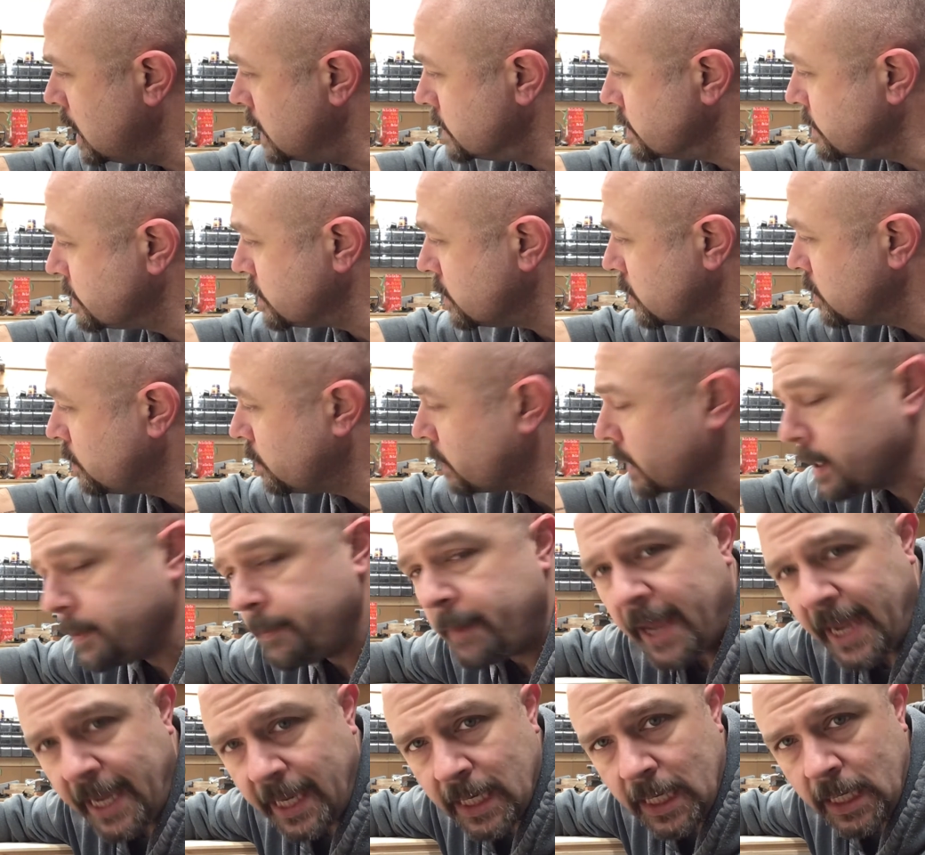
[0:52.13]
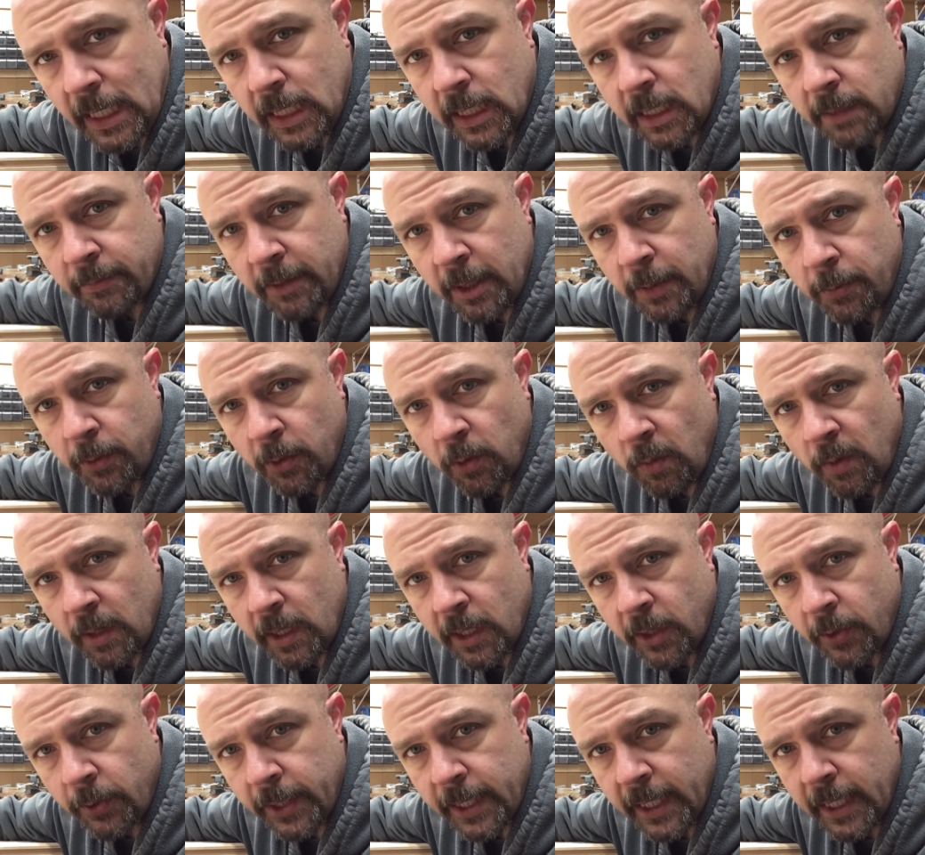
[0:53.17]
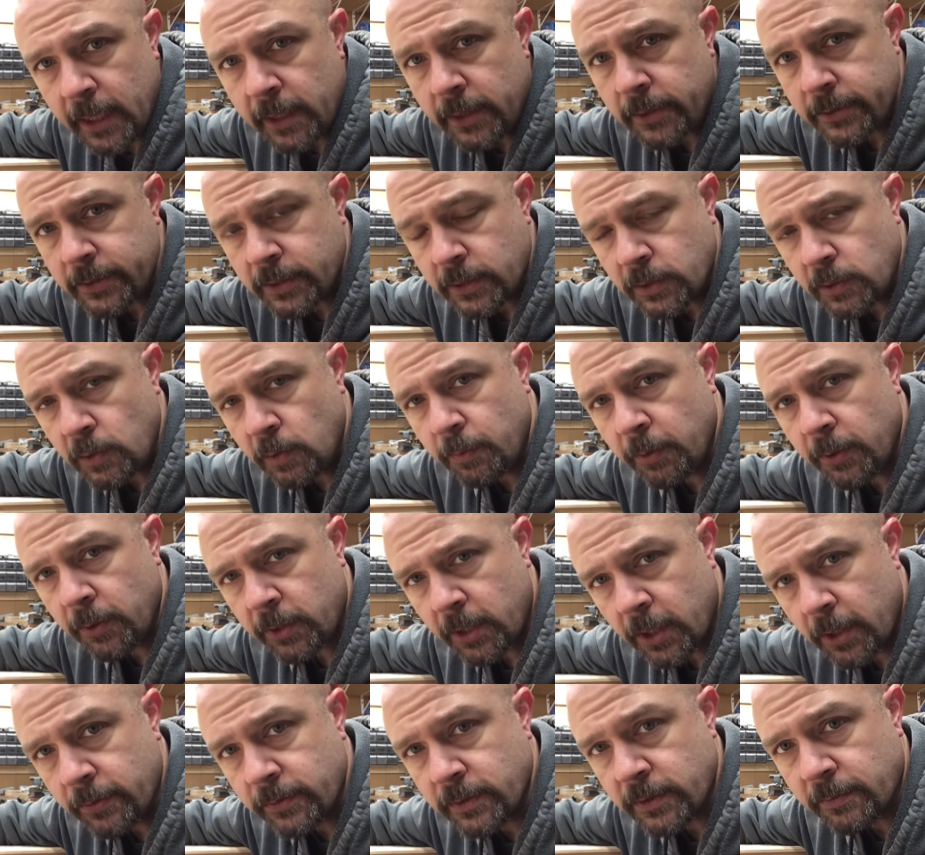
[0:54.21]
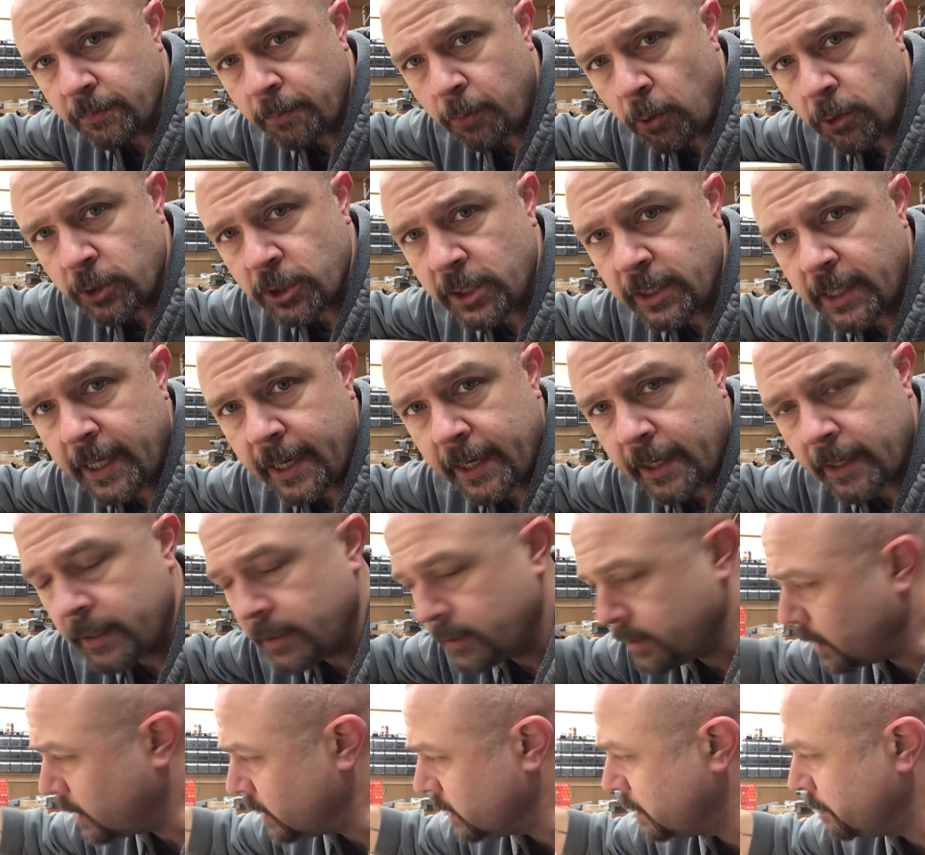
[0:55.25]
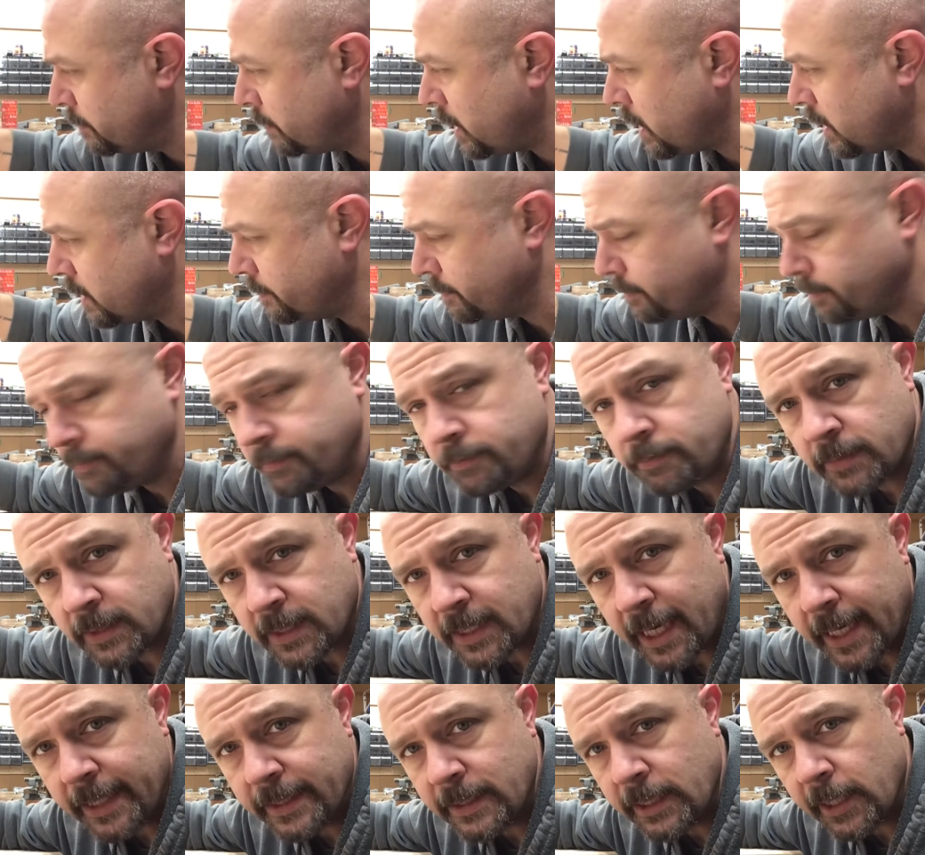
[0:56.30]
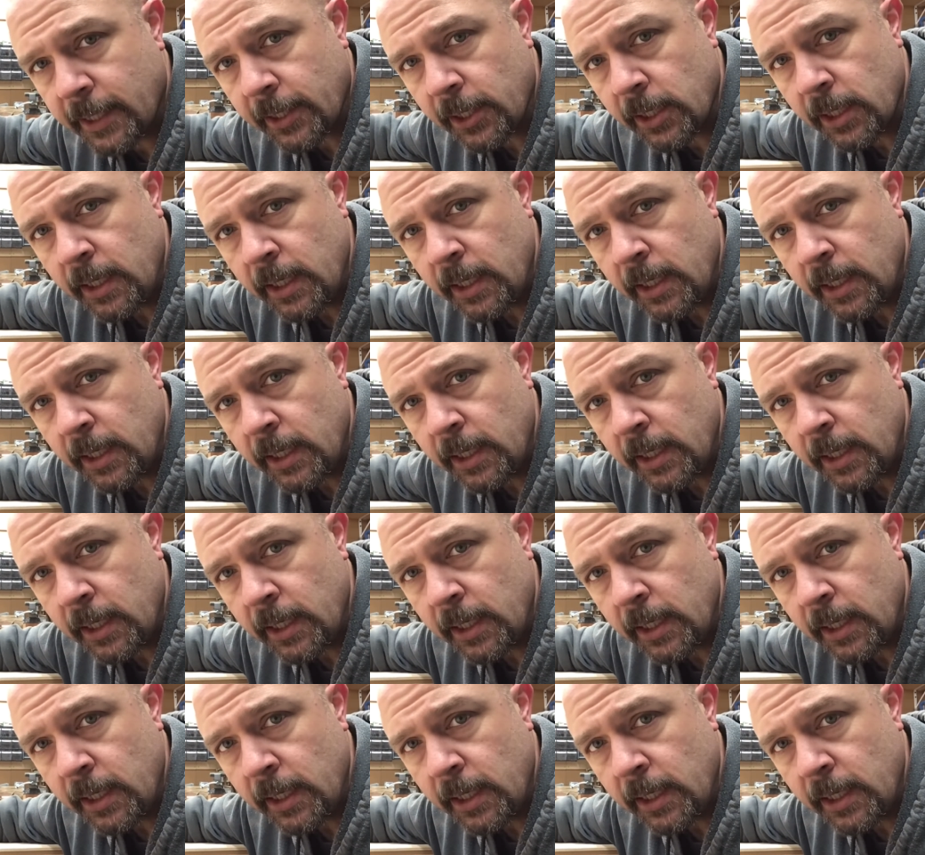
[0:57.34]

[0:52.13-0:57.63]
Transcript: So we're going to paint it. I'm going to put 1 coat of Kills and 2 coats of Porch and Deck on the bottom sides here.